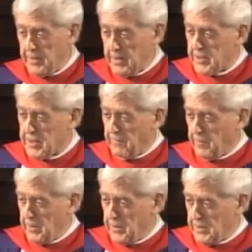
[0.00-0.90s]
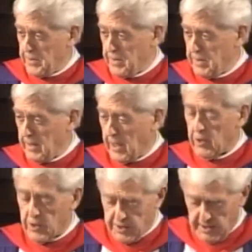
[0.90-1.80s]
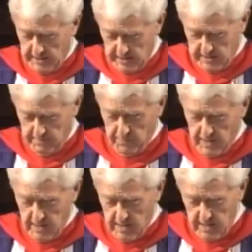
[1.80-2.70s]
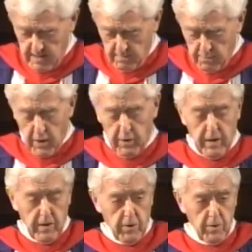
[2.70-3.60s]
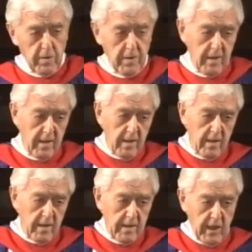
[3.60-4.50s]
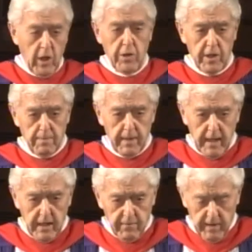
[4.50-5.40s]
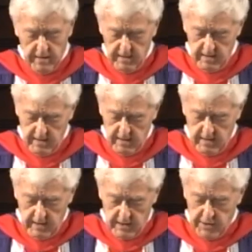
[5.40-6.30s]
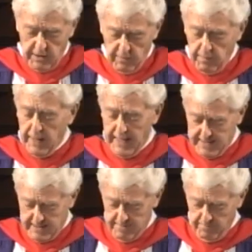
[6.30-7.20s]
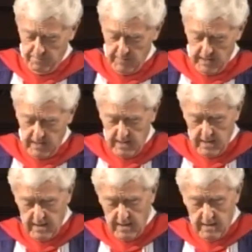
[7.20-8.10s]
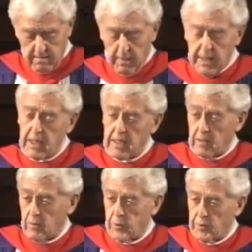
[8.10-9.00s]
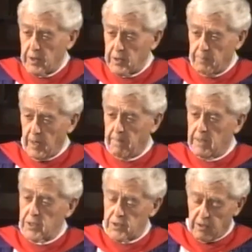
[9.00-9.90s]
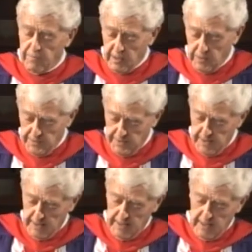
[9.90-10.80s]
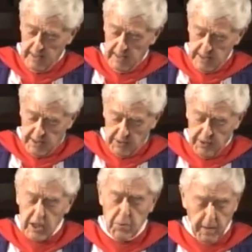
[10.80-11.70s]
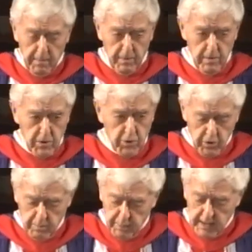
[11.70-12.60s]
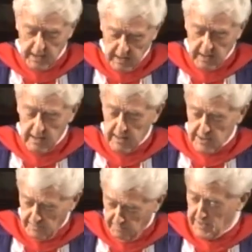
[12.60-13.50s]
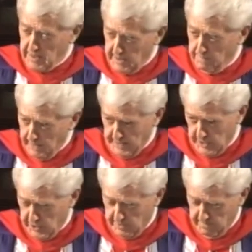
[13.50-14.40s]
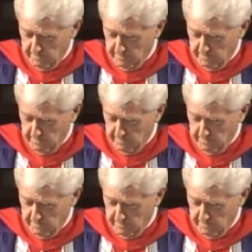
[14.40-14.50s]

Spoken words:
and several English cities broke into chaotic behaviour in several parts. Many, including the Prime Minister of England, said these people should be severely punished.